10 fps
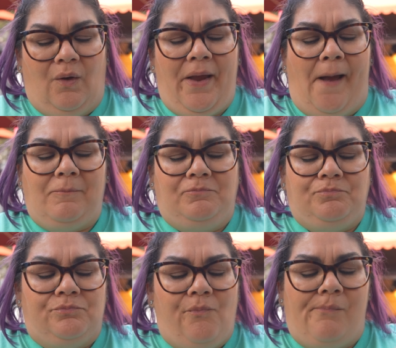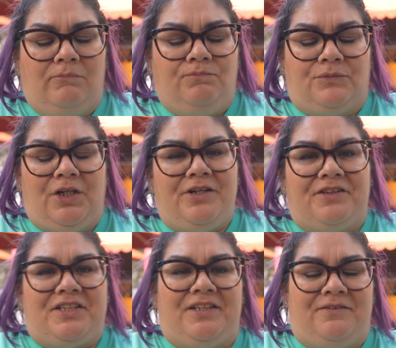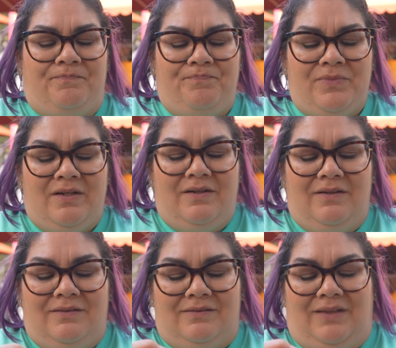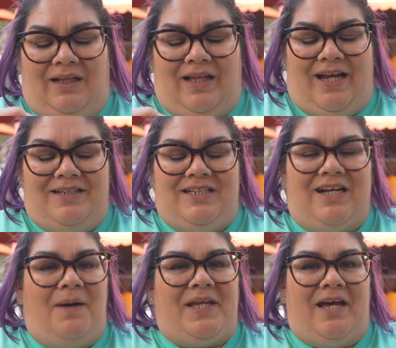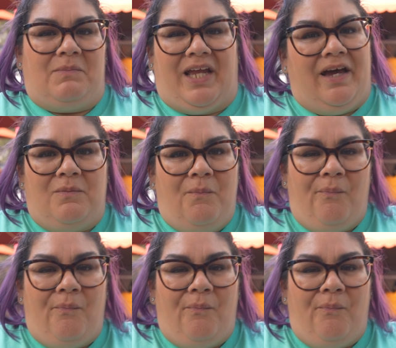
yeah. They're nothing that like I need to come and get them again.